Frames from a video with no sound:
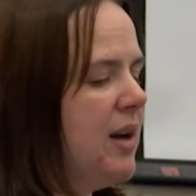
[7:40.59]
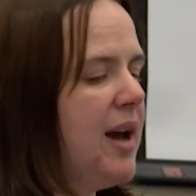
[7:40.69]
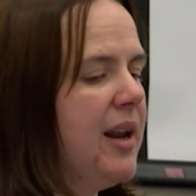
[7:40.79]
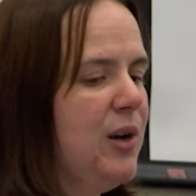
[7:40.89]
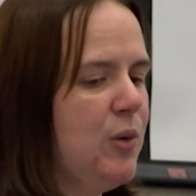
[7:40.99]

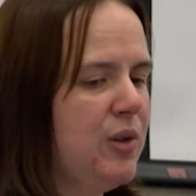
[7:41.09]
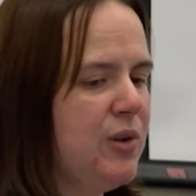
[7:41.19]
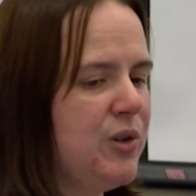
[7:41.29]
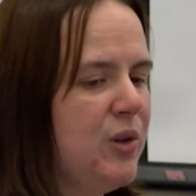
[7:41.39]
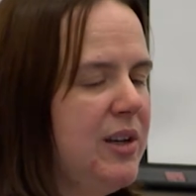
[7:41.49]
And I know that
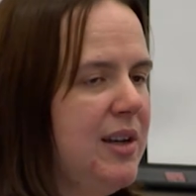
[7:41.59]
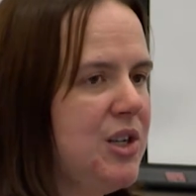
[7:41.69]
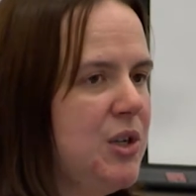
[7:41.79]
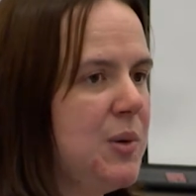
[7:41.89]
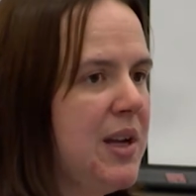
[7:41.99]
there's all the
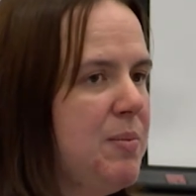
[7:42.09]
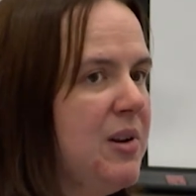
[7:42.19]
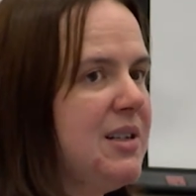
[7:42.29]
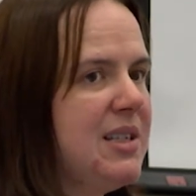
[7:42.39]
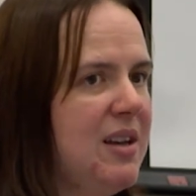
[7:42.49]
issues with keeping
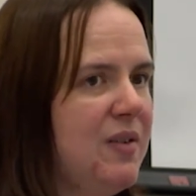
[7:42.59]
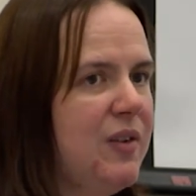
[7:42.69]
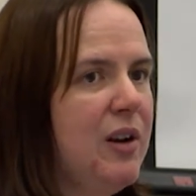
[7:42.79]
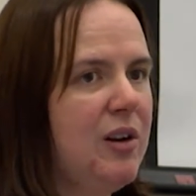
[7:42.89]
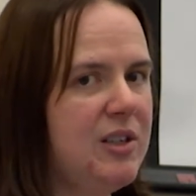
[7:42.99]
it safe
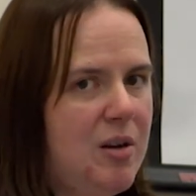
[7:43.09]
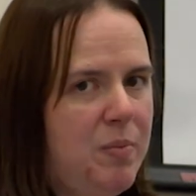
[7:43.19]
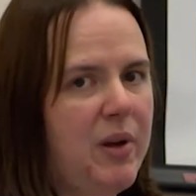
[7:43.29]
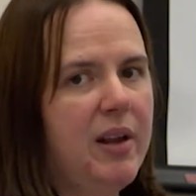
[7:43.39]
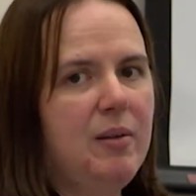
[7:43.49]
and locked
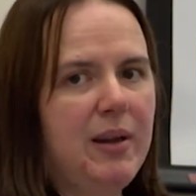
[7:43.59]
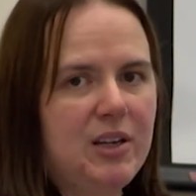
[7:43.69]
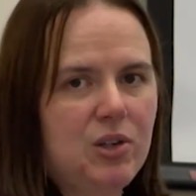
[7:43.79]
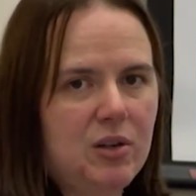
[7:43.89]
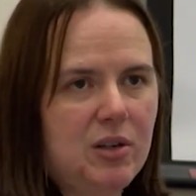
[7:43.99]
up and
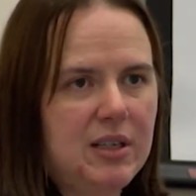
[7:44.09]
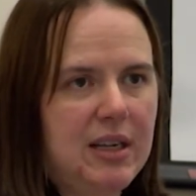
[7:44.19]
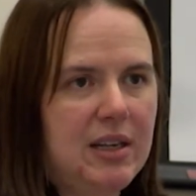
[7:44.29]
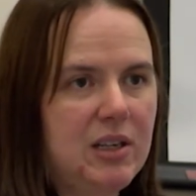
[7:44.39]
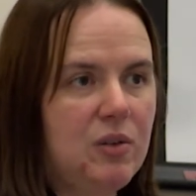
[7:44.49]
making sure it doesn't
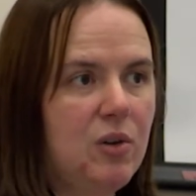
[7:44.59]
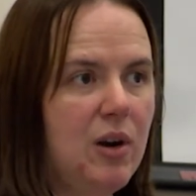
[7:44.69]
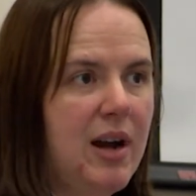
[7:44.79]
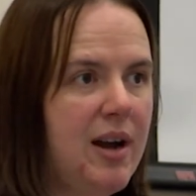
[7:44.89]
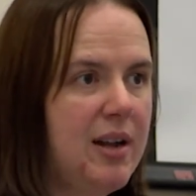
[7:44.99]
get into the
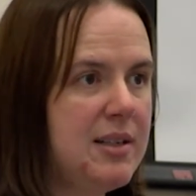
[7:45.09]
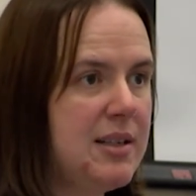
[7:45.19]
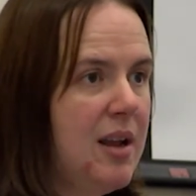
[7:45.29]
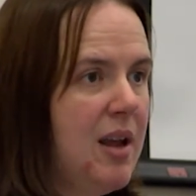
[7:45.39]
wrong hands.